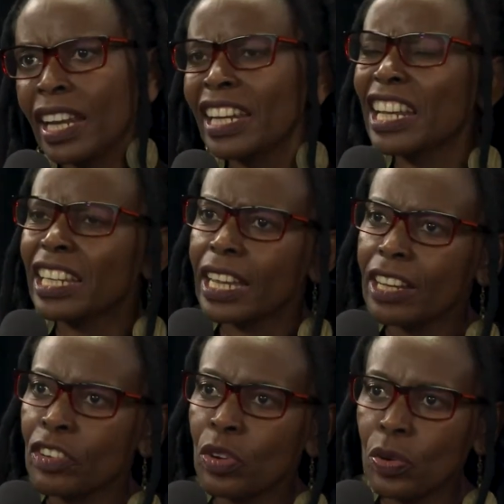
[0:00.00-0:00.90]
And
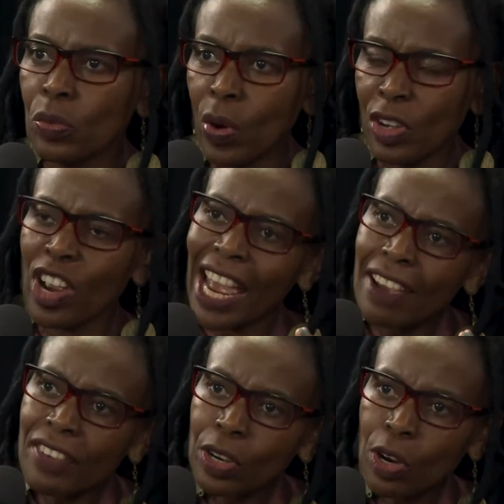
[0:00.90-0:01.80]
you, when you
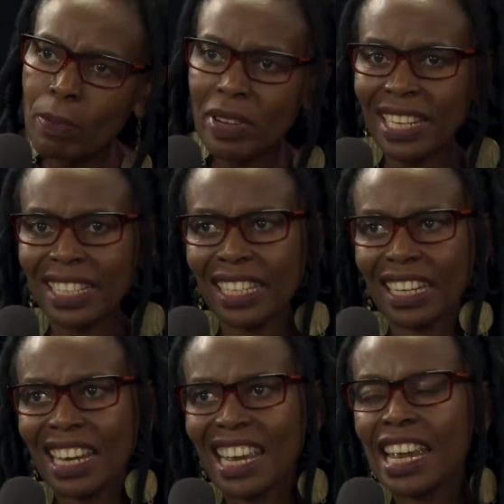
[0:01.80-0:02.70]
have a
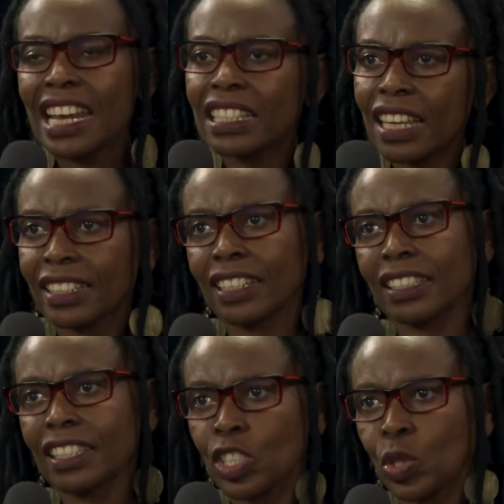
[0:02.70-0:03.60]
community in such a
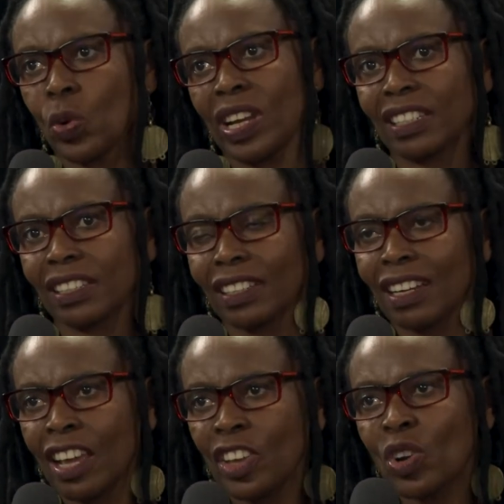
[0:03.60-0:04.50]
situation,
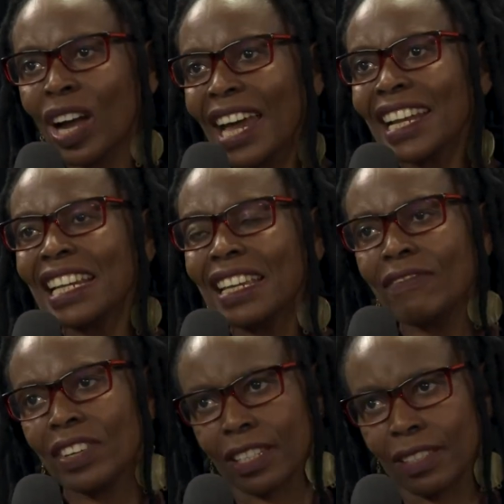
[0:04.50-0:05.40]
you can't
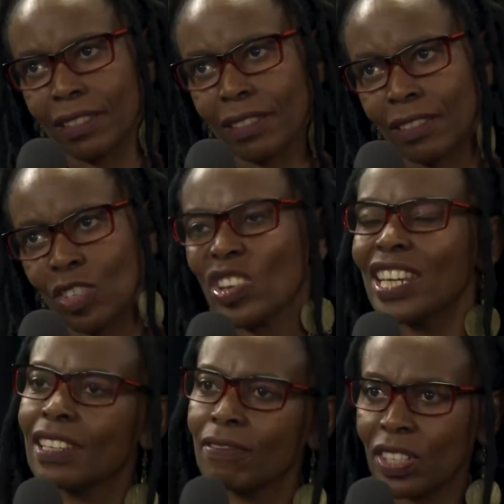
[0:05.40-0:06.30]
leave it to
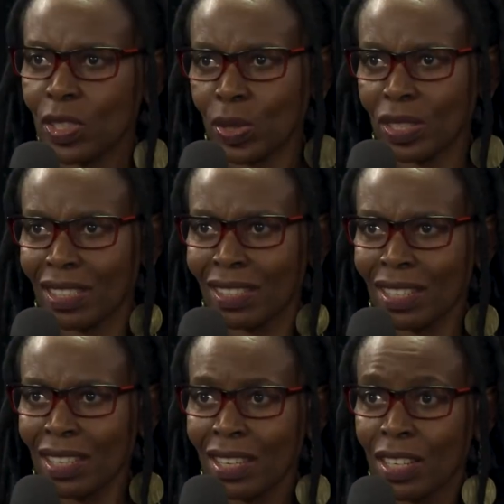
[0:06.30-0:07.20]
individuals
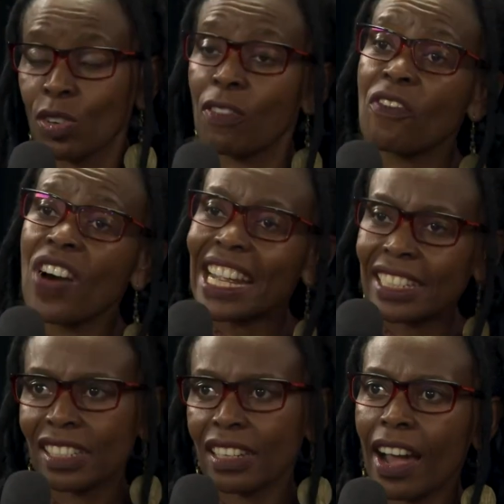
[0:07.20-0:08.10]
to
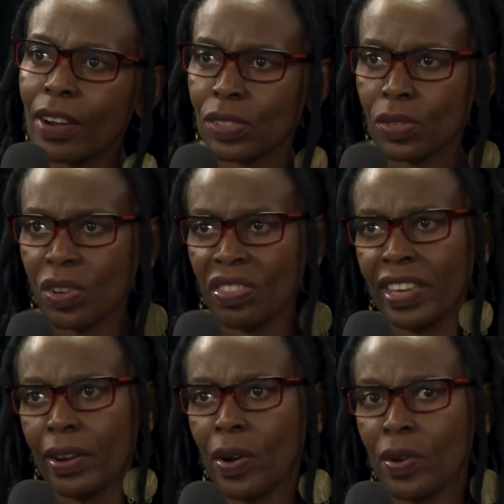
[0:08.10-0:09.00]
fight it out on
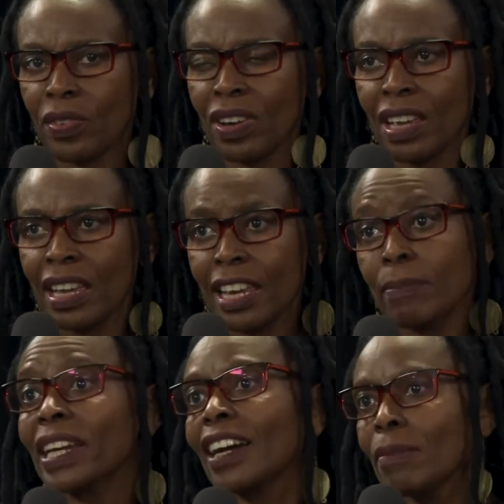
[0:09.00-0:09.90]
their own. It
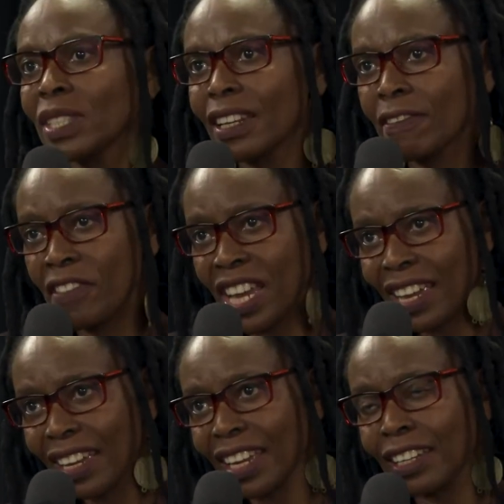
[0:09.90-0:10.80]
becomes
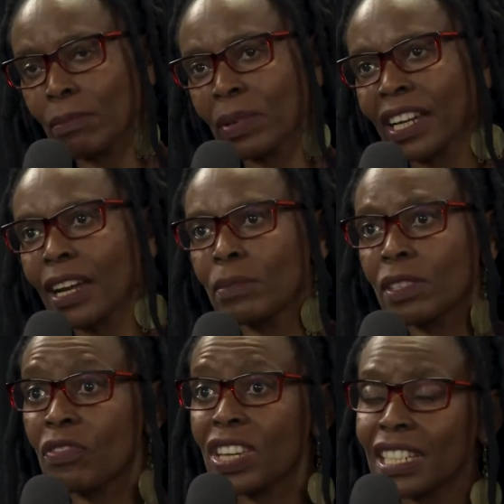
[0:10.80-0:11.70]
unfair and it becomes
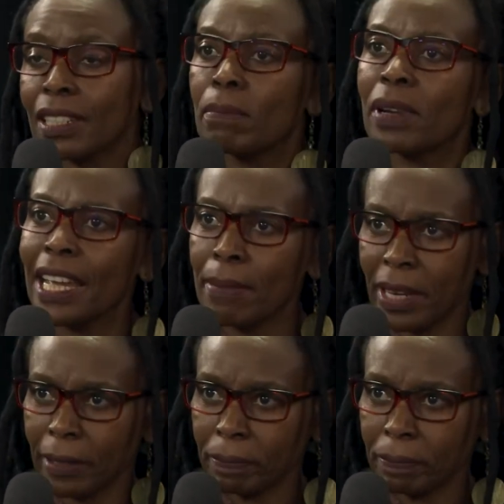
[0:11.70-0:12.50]
victim blaming.